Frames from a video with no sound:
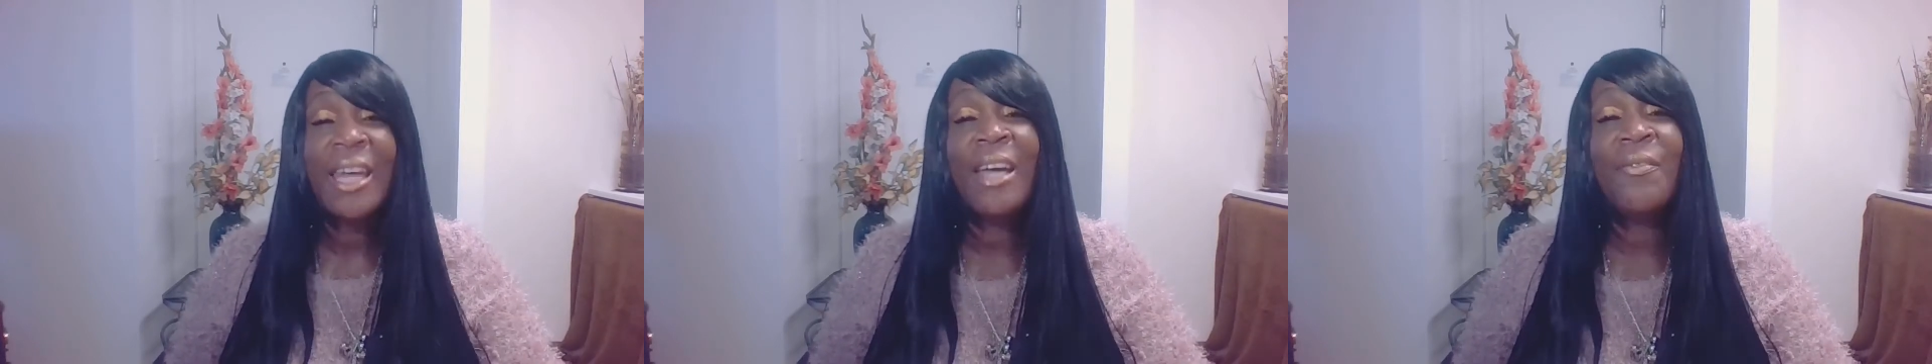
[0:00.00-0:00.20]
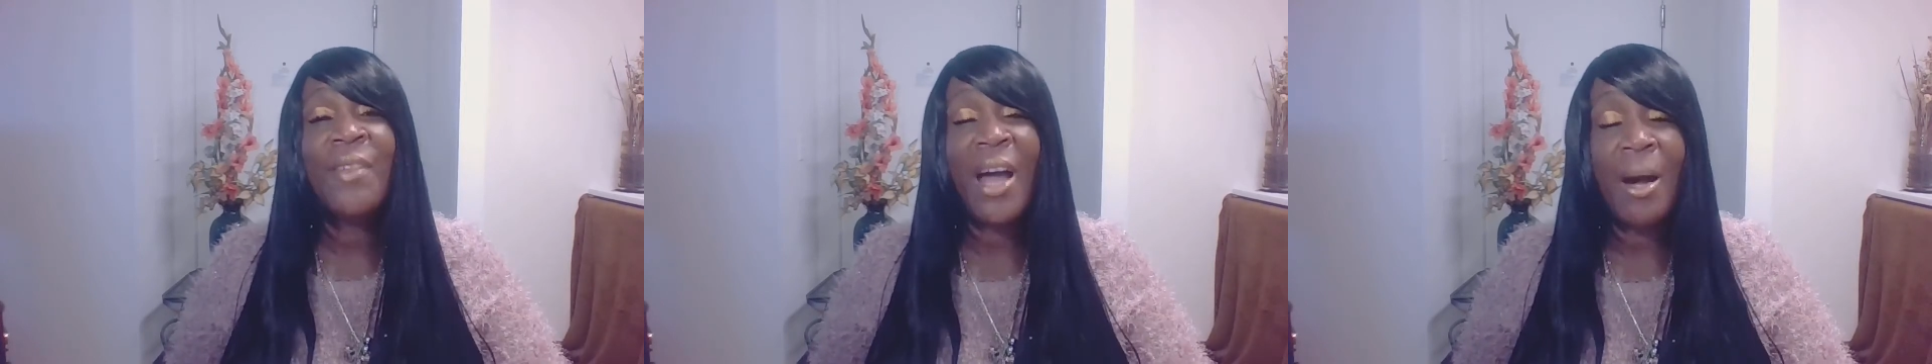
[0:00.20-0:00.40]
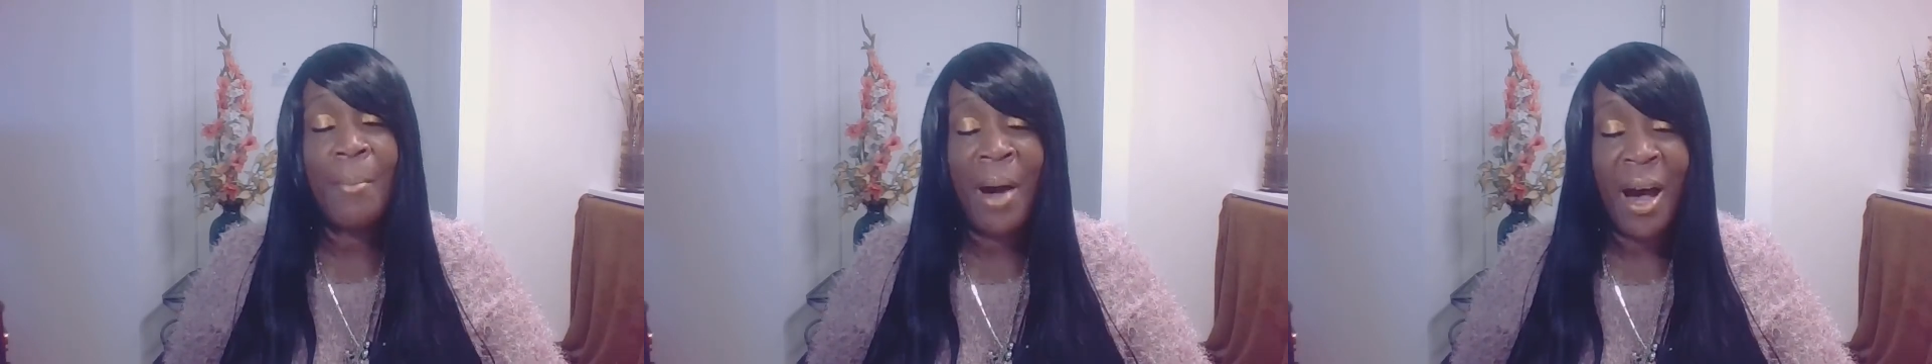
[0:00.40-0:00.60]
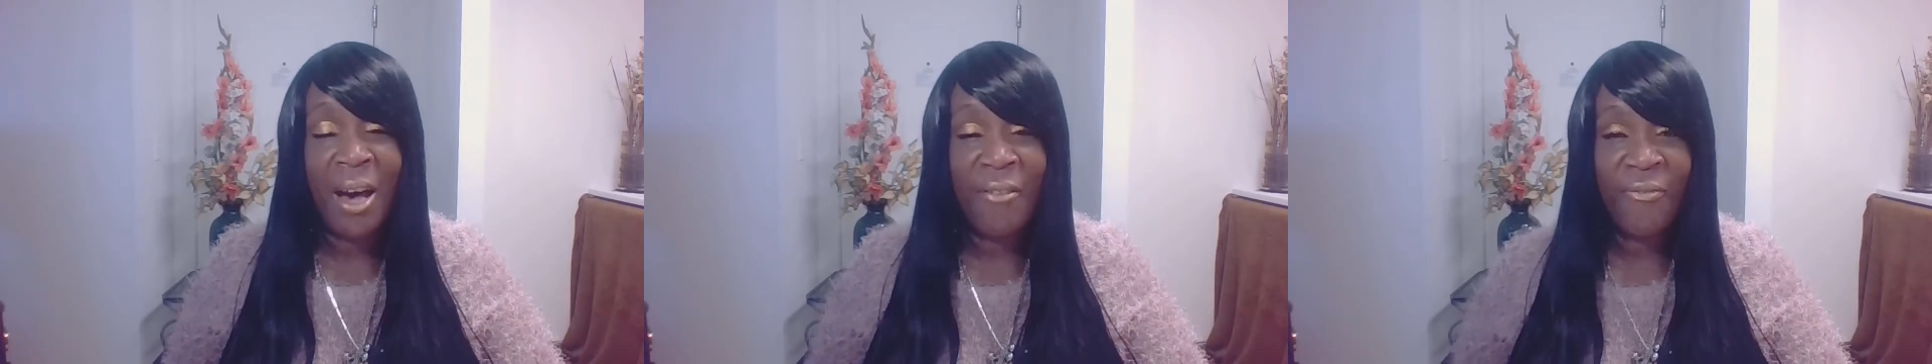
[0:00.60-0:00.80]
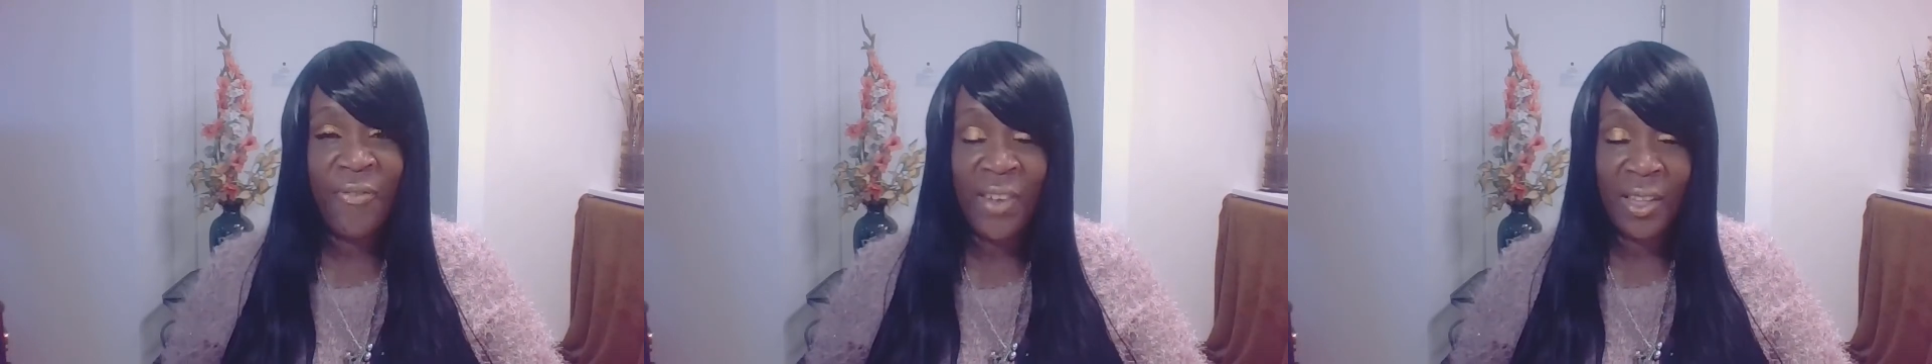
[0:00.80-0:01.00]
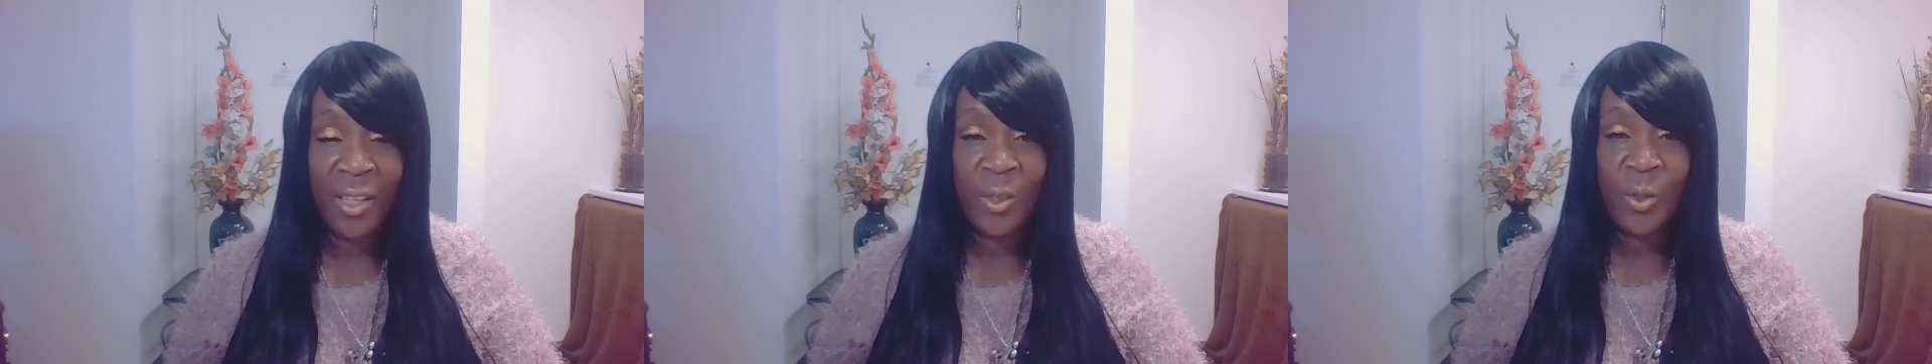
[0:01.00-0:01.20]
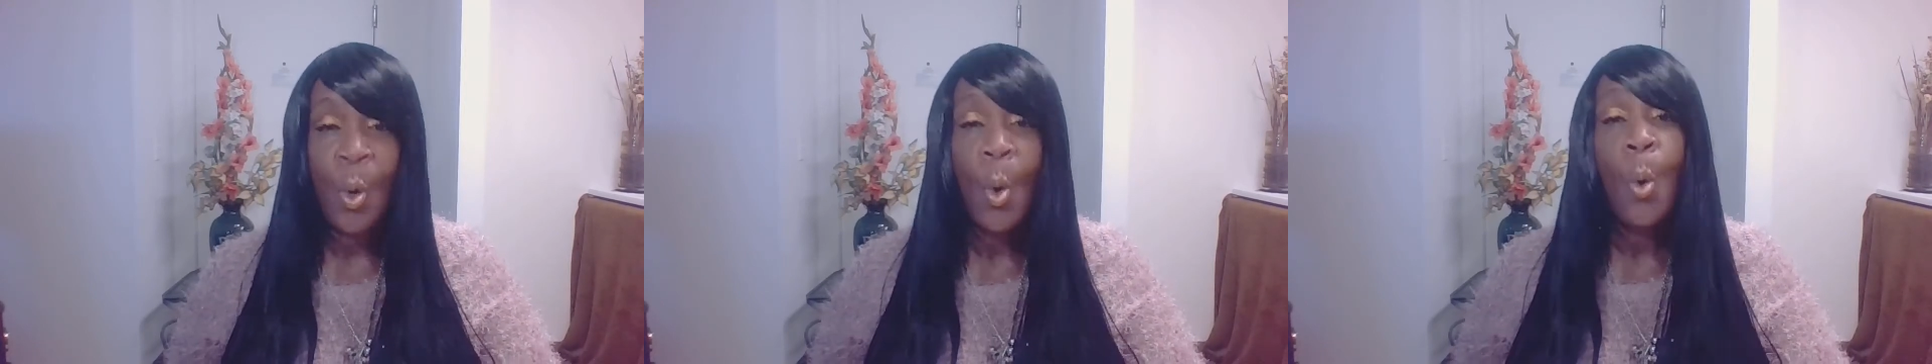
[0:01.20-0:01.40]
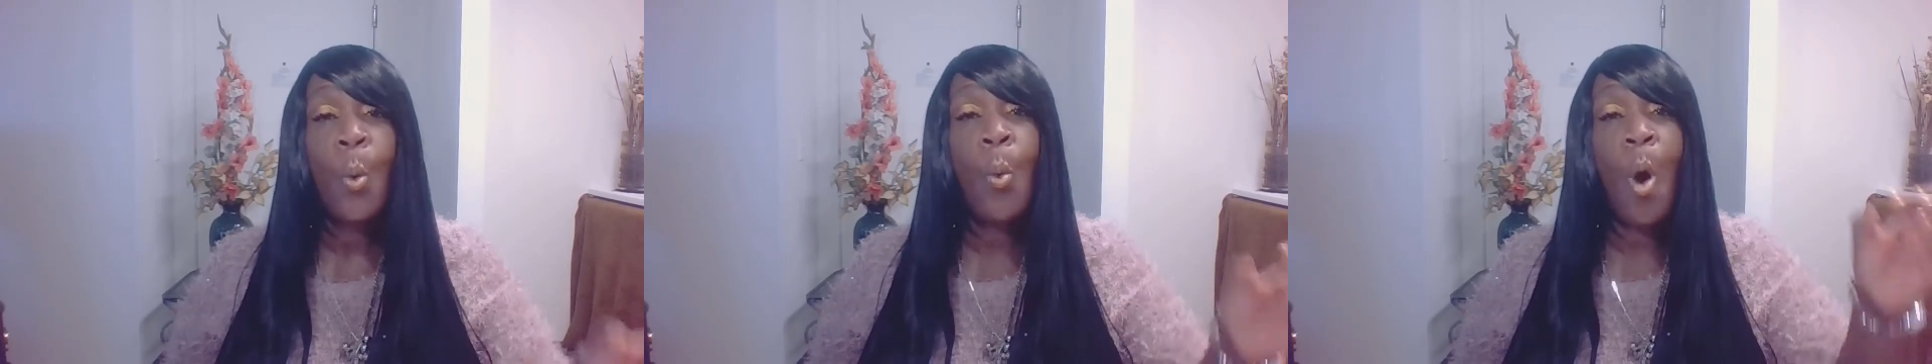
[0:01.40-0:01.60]
and not by our feelings.
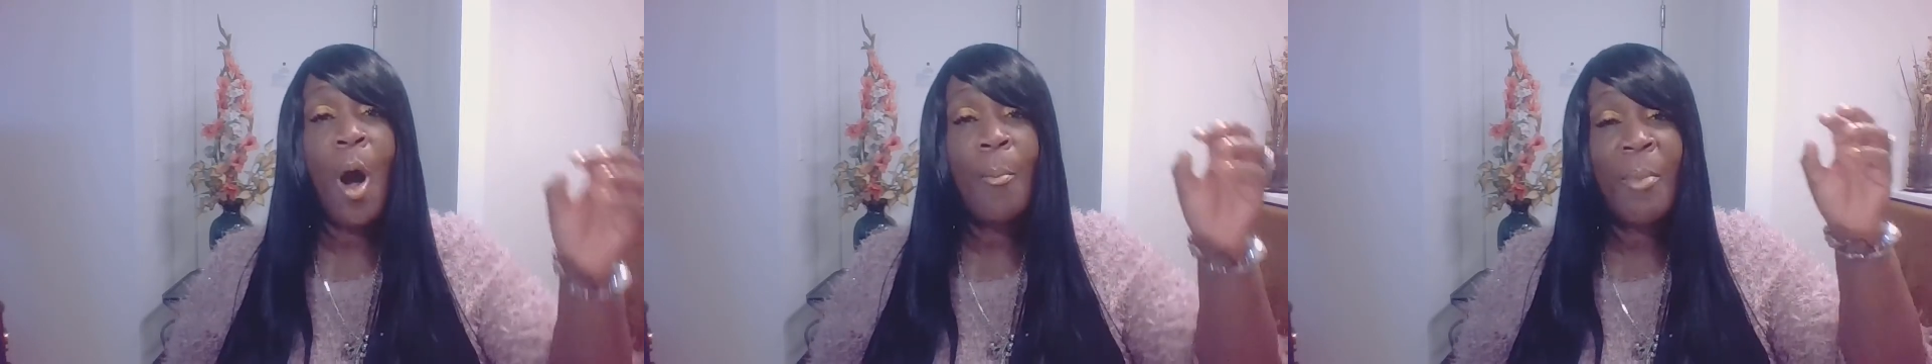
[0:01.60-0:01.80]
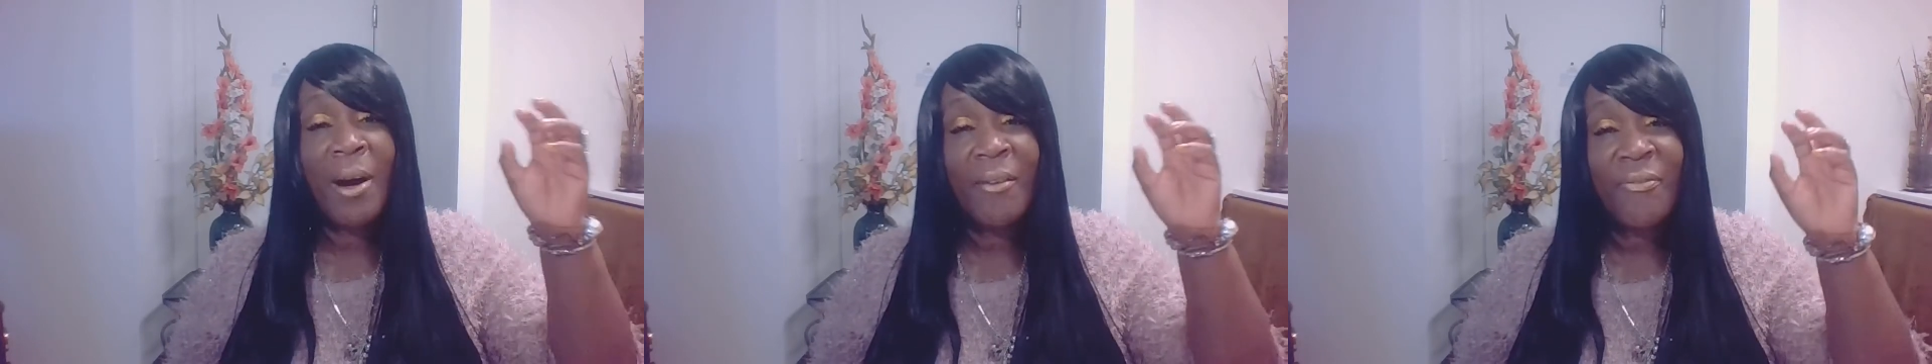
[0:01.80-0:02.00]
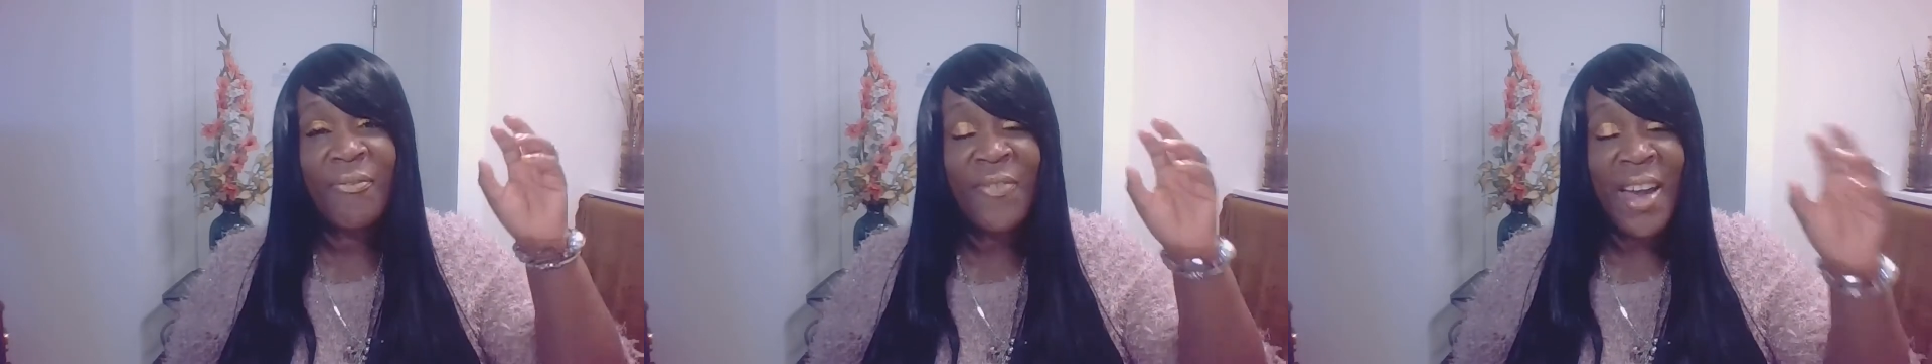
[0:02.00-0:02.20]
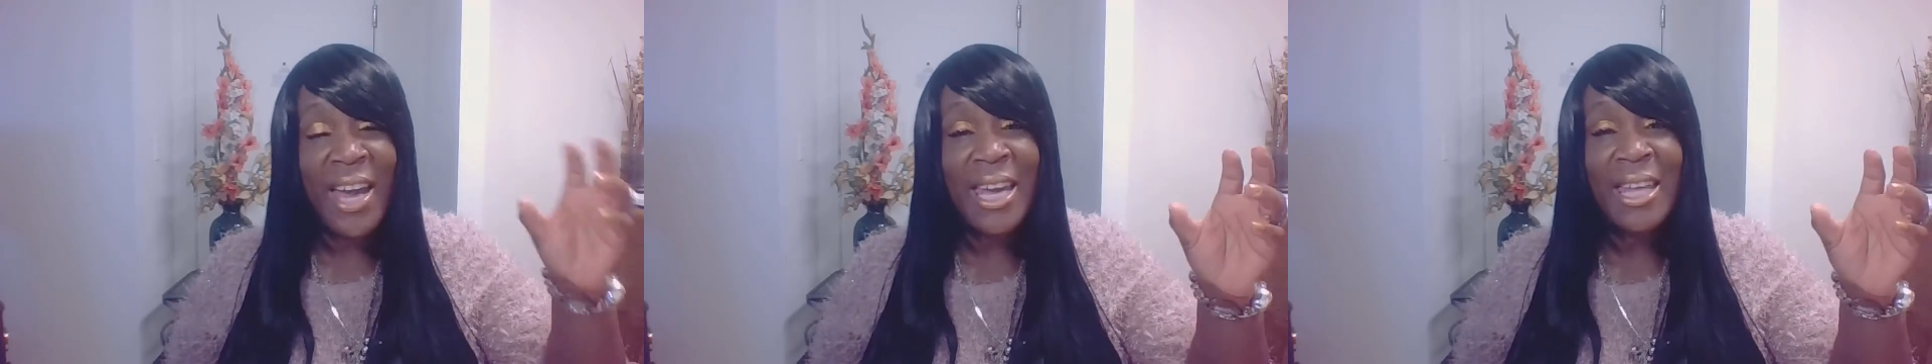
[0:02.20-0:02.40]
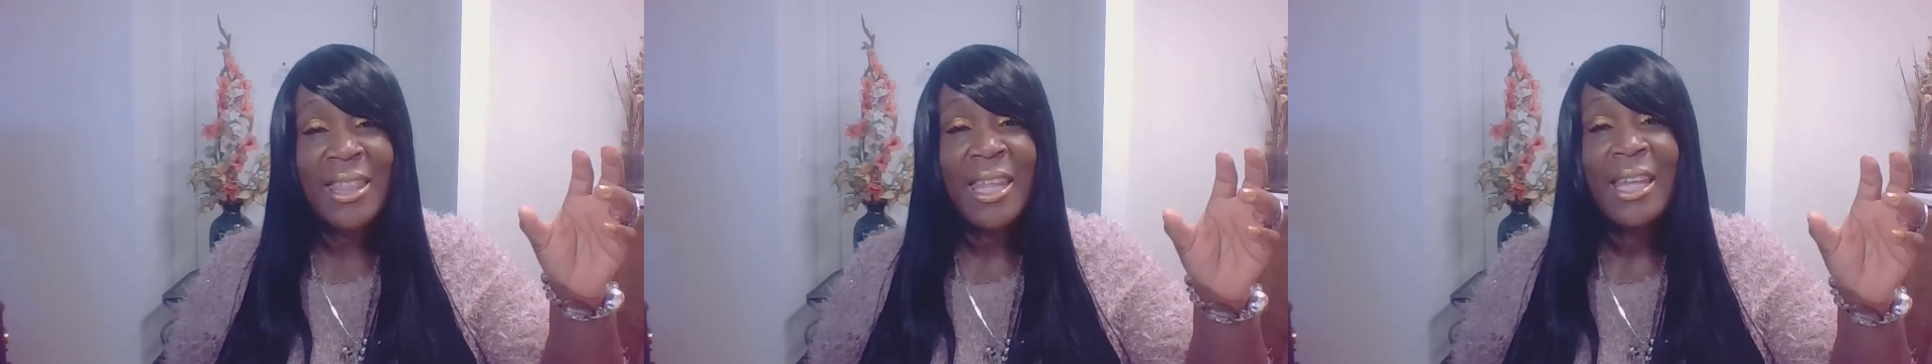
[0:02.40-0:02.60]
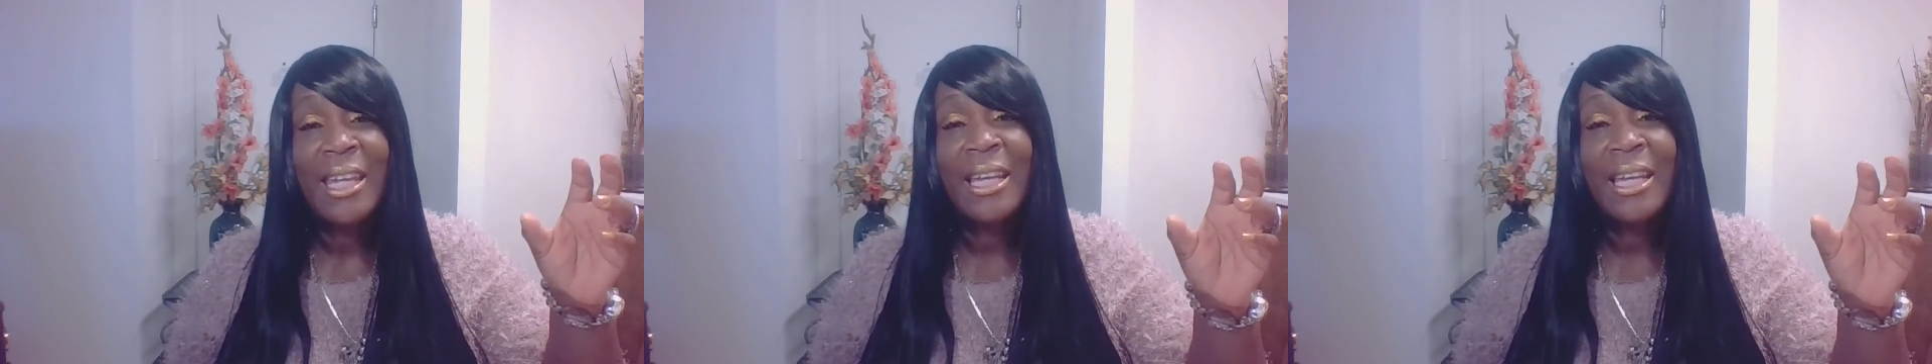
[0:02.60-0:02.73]
Walk by faith